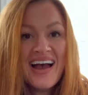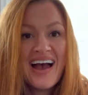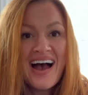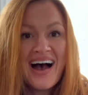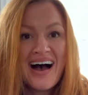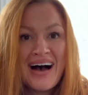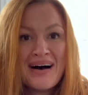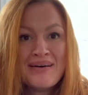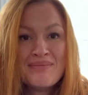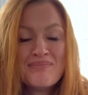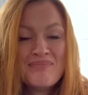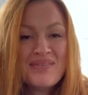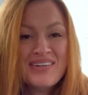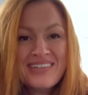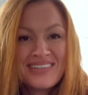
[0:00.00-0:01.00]

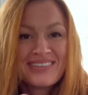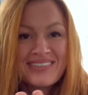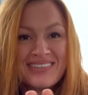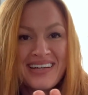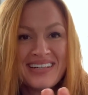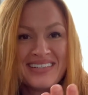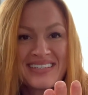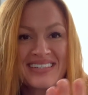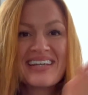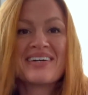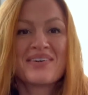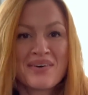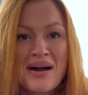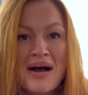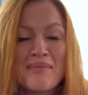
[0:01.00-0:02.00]
And it's like,
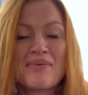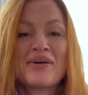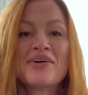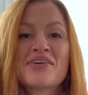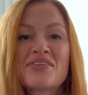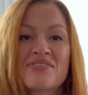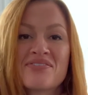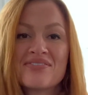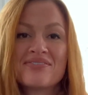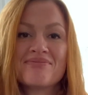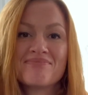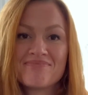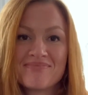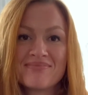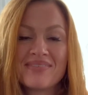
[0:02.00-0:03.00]
crap, I could
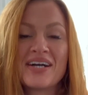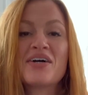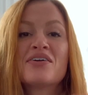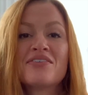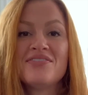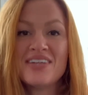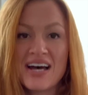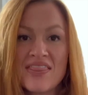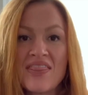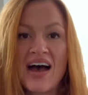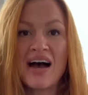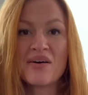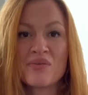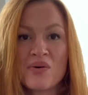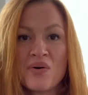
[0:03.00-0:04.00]
have done
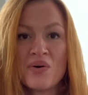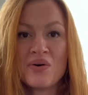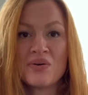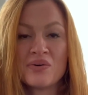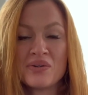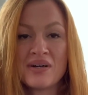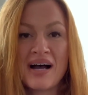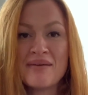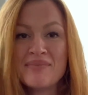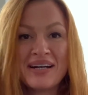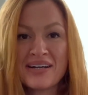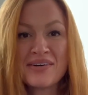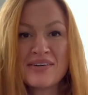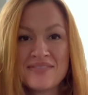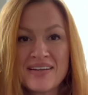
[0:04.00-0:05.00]
that roll. I mean, I
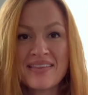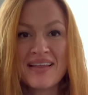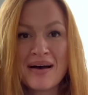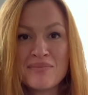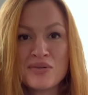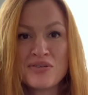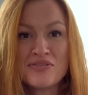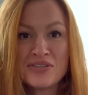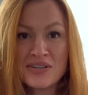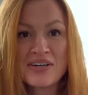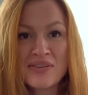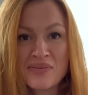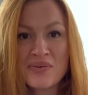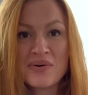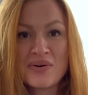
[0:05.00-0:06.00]
could have done that move during
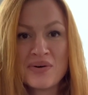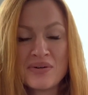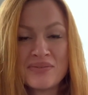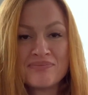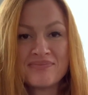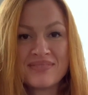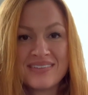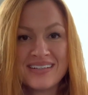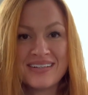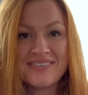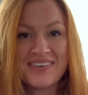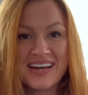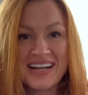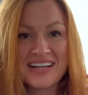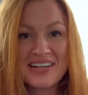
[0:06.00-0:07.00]
the roll if it
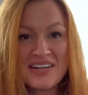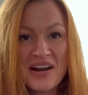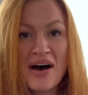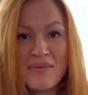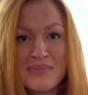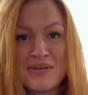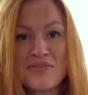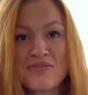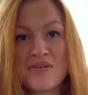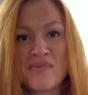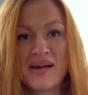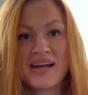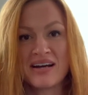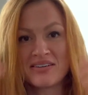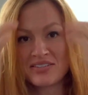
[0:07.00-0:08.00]
had not been for my
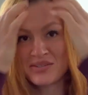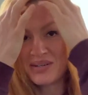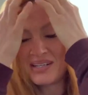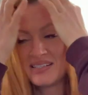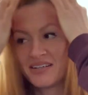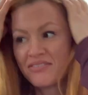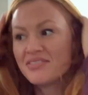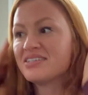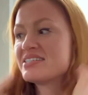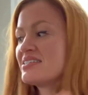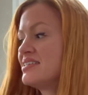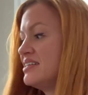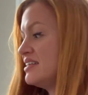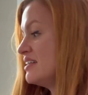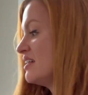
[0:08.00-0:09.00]
hair. So I can definitely
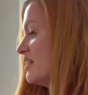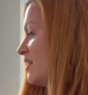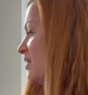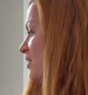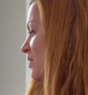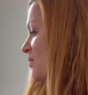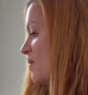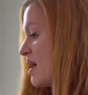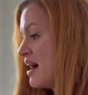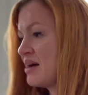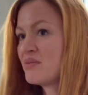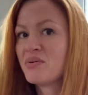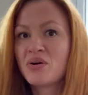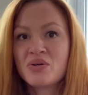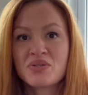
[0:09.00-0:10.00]
see why
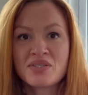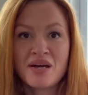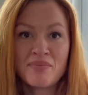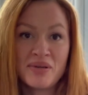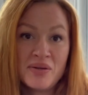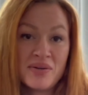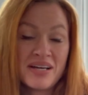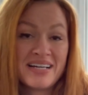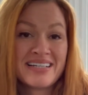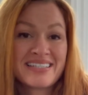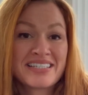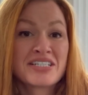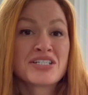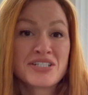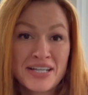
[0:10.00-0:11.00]
Rose
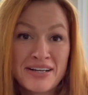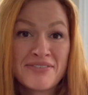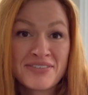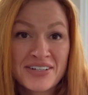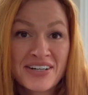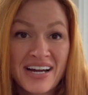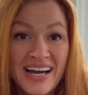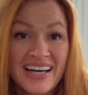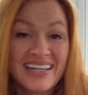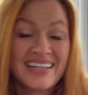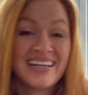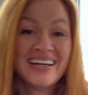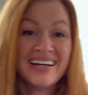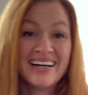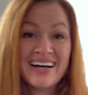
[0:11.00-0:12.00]
Namajunas shaved her head,
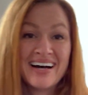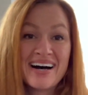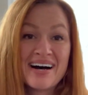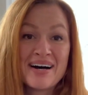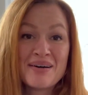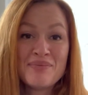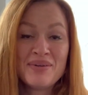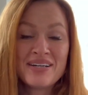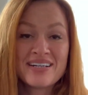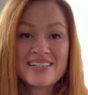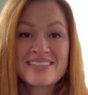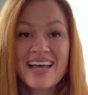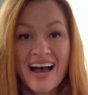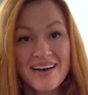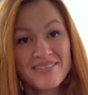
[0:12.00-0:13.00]
because
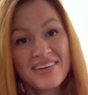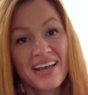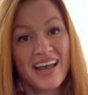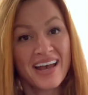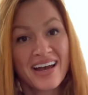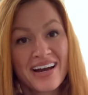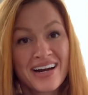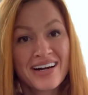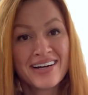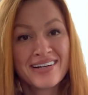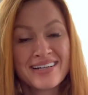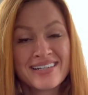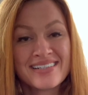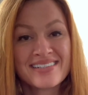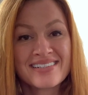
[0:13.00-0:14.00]
having hair
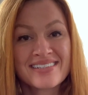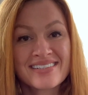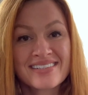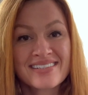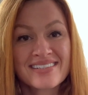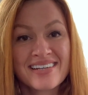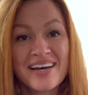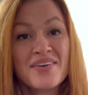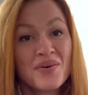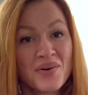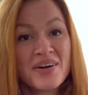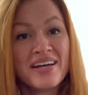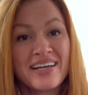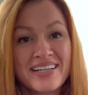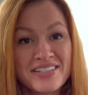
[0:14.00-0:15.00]
is
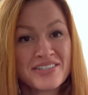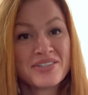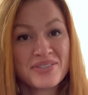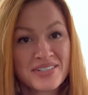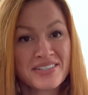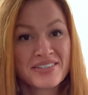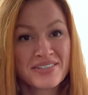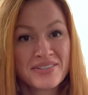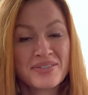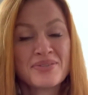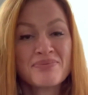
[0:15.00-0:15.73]
annoying in jiu-jitsu.